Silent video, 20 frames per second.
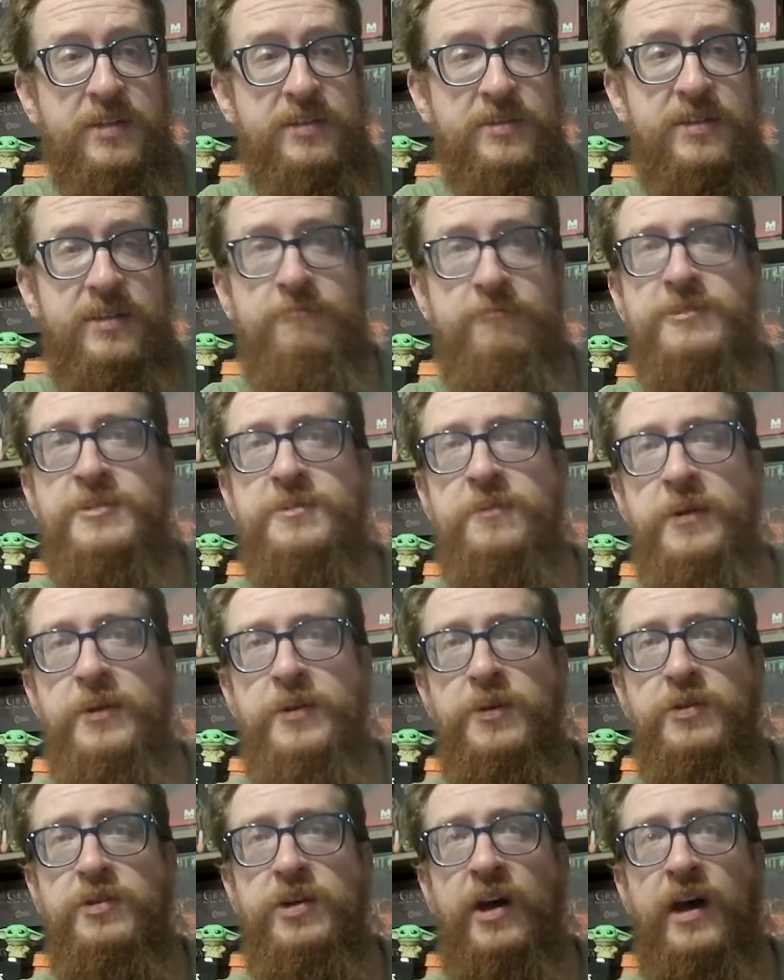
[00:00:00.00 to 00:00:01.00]
he was the one
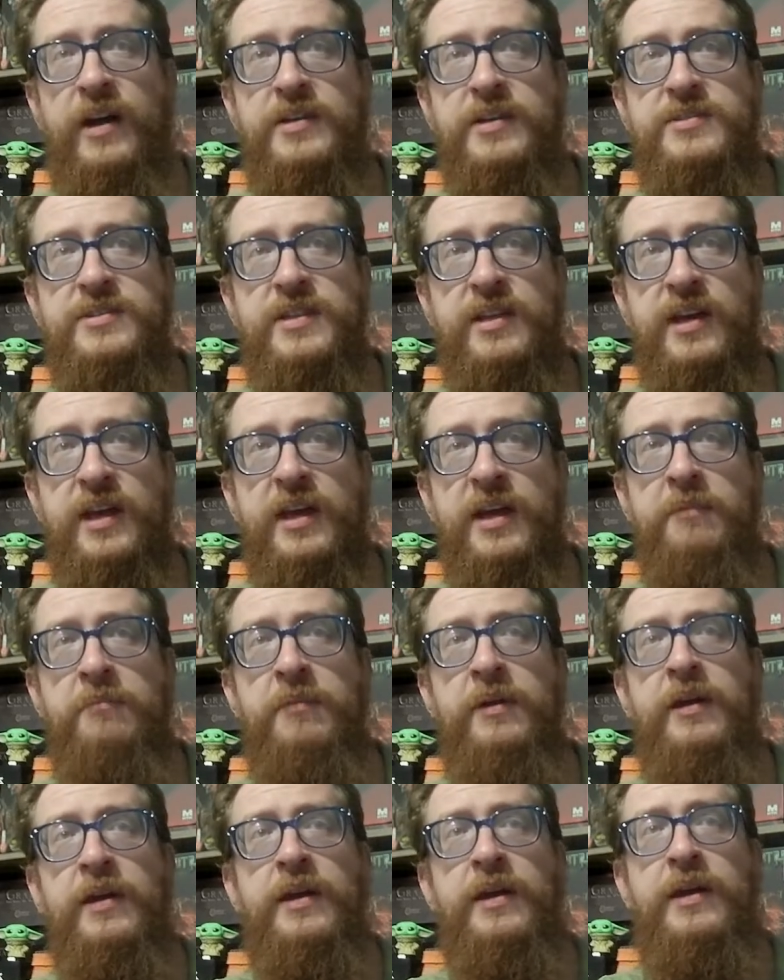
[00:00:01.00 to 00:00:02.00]
who taught us the game
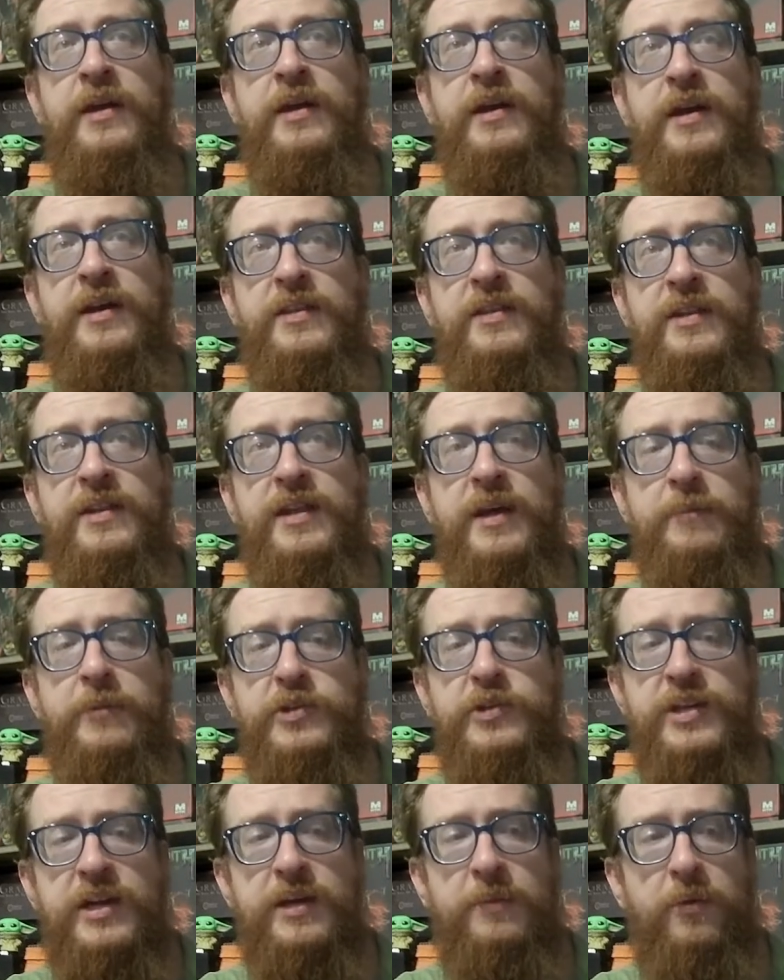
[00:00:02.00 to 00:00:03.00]
at the demo
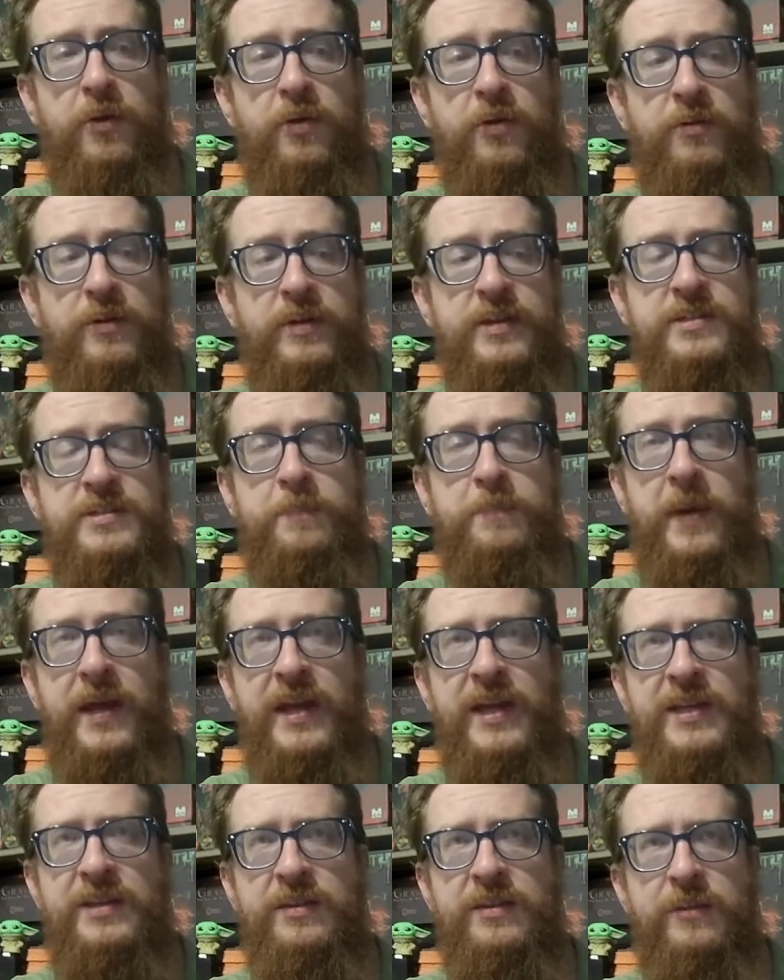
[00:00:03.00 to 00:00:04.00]
table, is
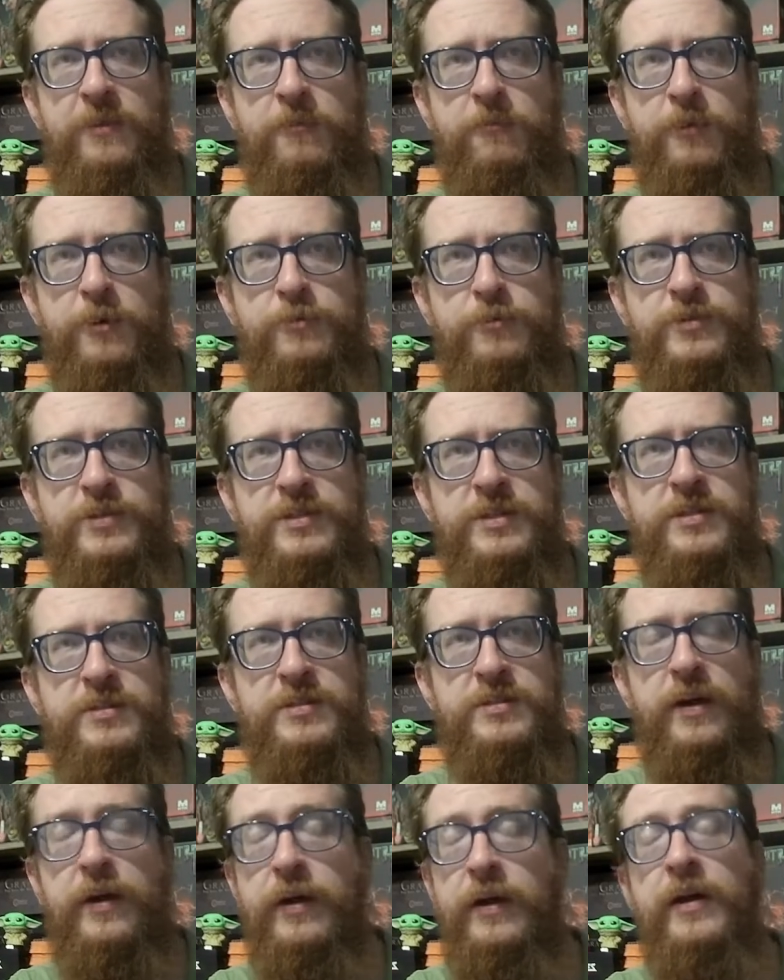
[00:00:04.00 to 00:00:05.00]
Paint the Roses.
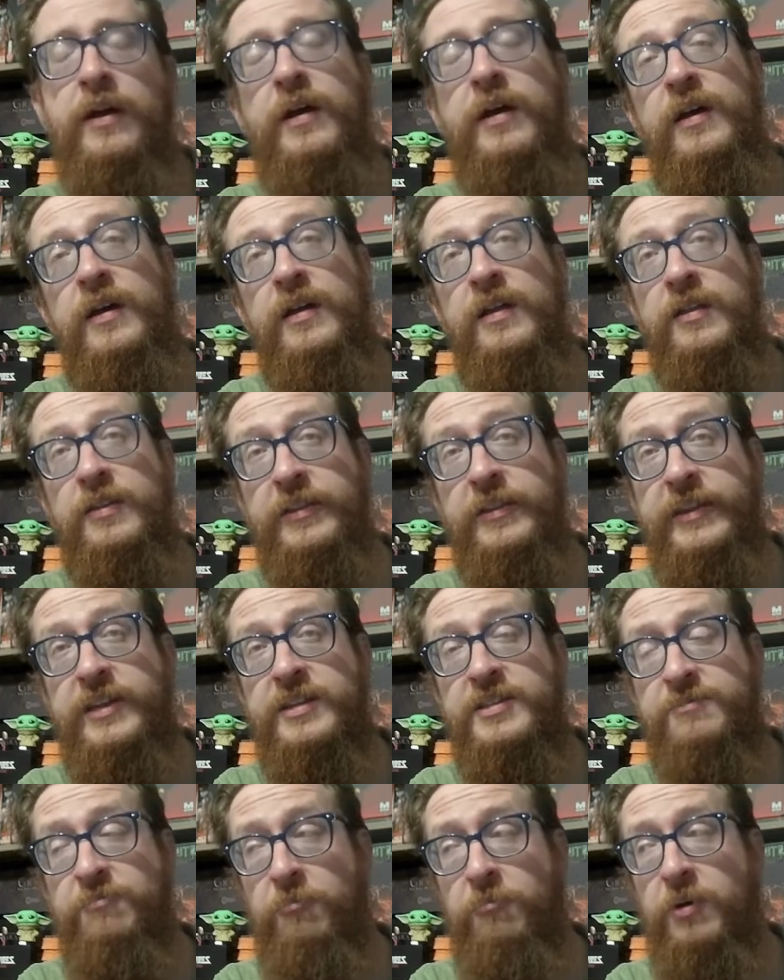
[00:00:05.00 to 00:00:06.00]

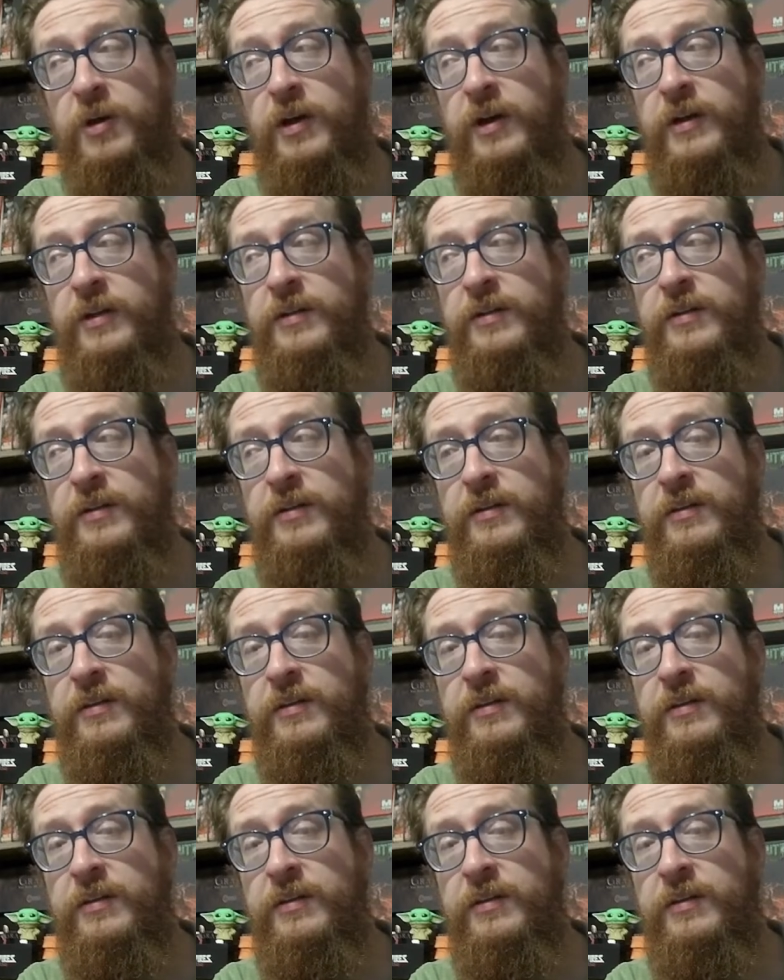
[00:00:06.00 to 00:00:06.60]
This one,